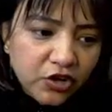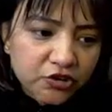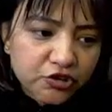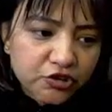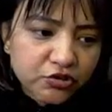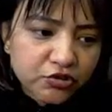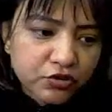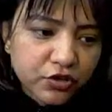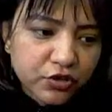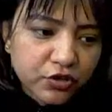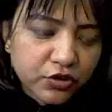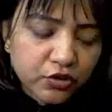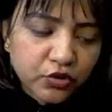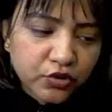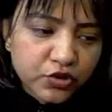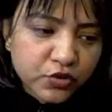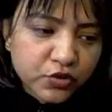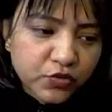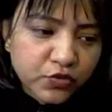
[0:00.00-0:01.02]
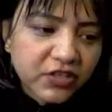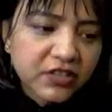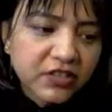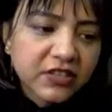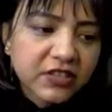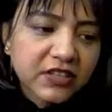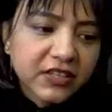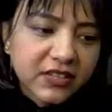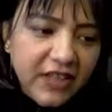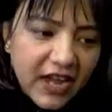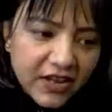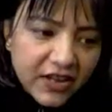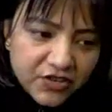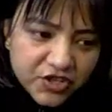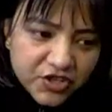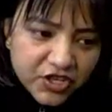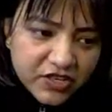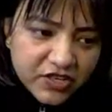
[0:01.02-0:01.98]
sooner
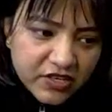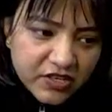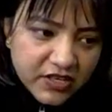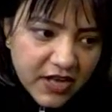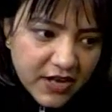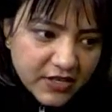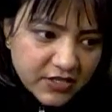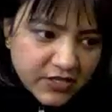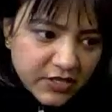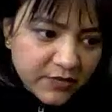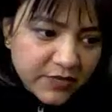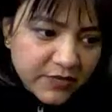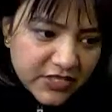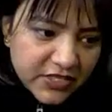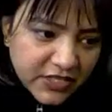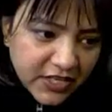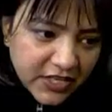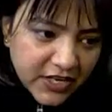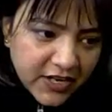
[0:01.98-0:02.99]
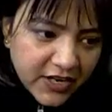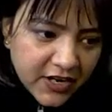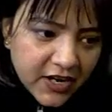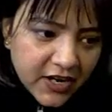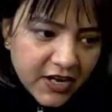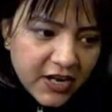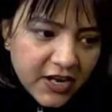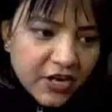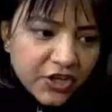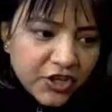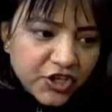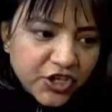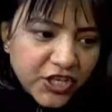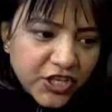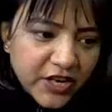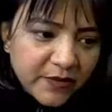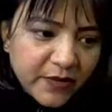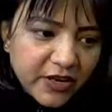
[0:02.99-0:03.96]
than she realized her mistake,
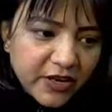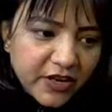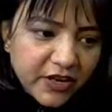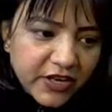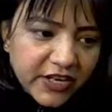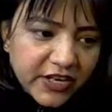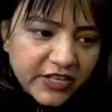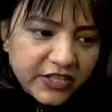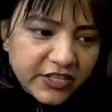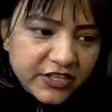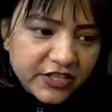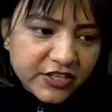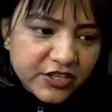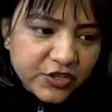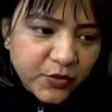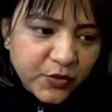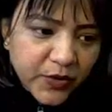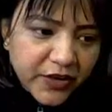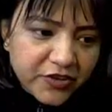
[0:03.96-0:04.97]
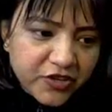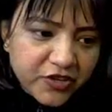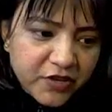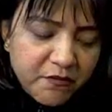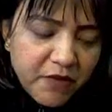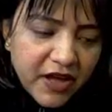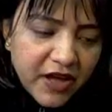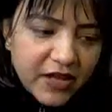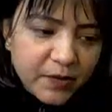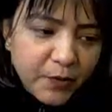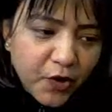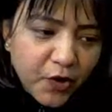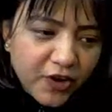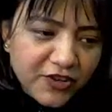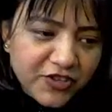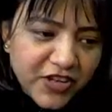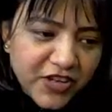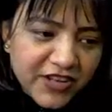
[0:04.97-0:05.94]
she ameliorated the situation by
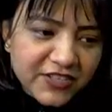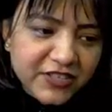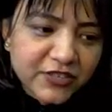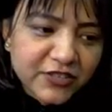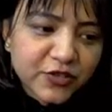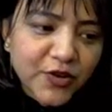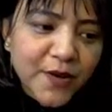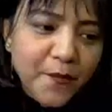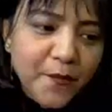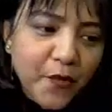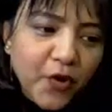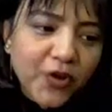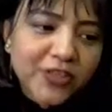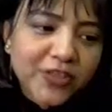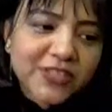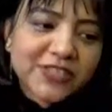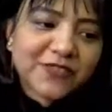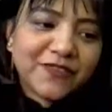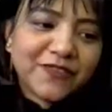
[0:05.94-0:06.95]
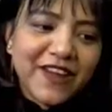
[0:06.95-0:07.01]
apologizing to her boss.